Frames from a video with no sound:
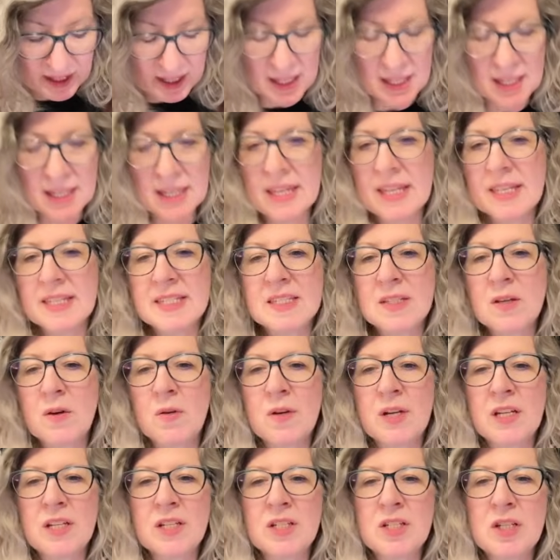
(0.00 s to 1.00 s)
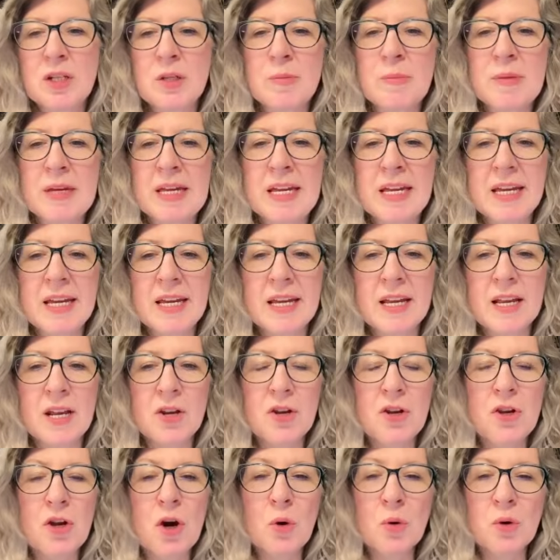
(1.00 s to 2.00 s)
is going to be
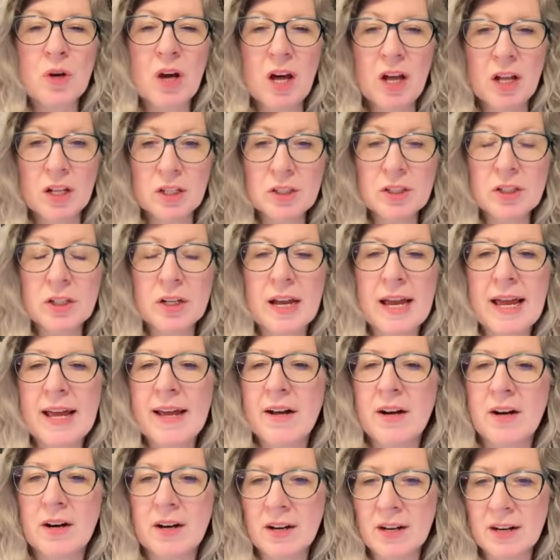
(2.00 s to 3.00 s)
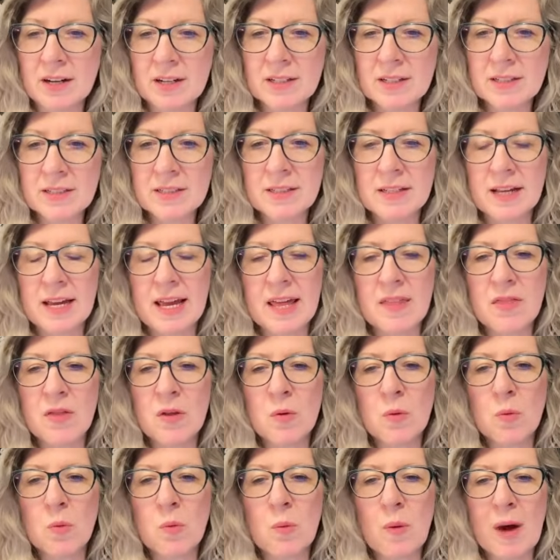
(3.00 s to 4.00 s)
no color at all, and the
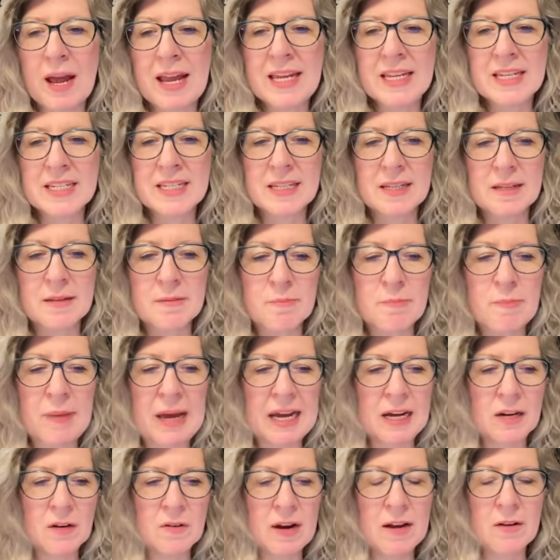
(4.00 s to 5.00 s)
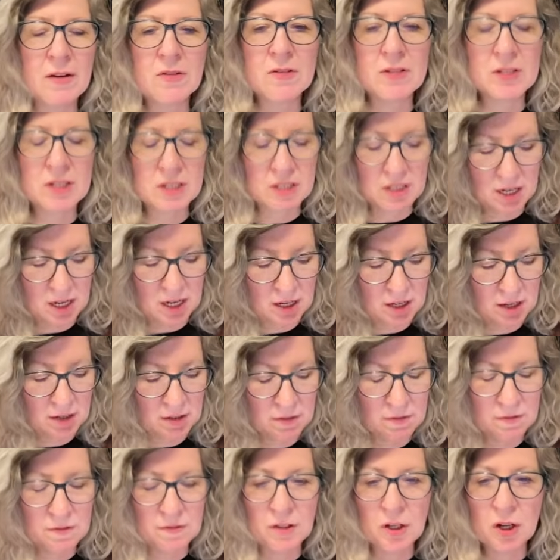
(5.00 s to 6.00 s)
white background
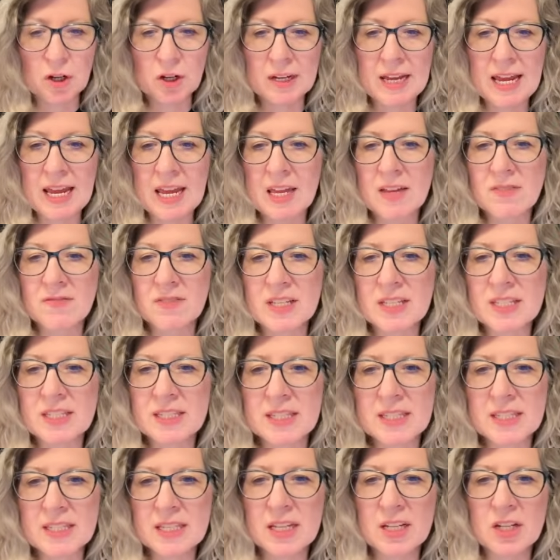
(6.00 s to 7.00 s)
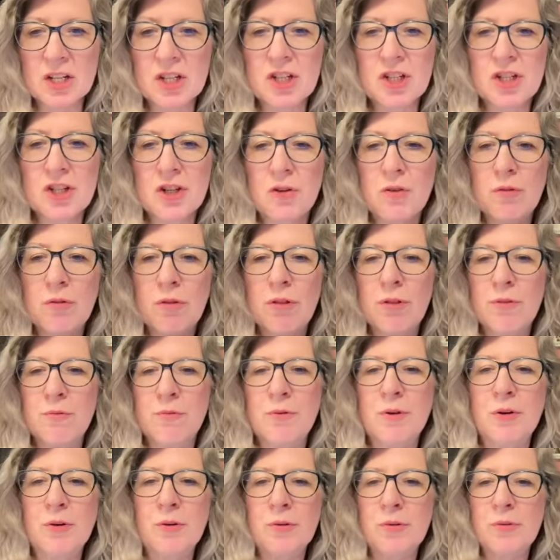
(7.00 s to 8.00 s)
of your canvas is going to show
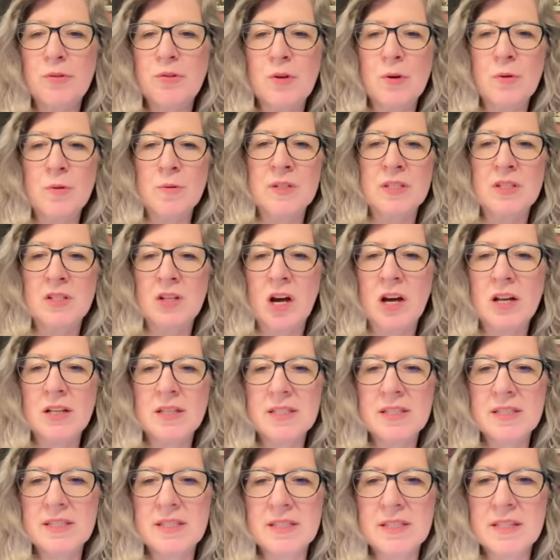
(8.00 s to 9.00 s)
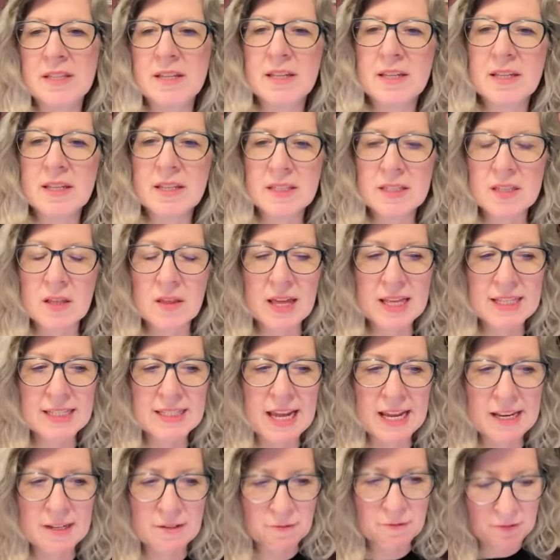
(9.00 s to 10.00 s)
through those dots. So that's
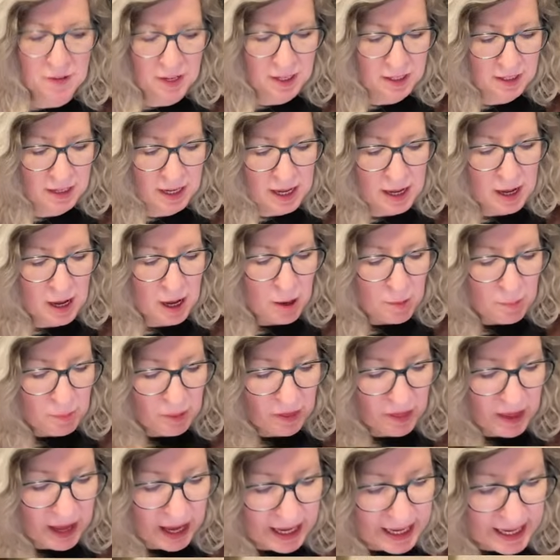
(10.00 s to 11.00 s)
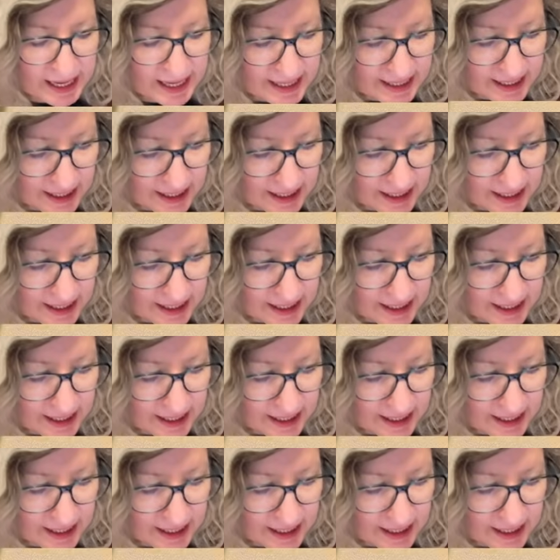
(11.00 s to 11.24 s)
kind of fun. But that is a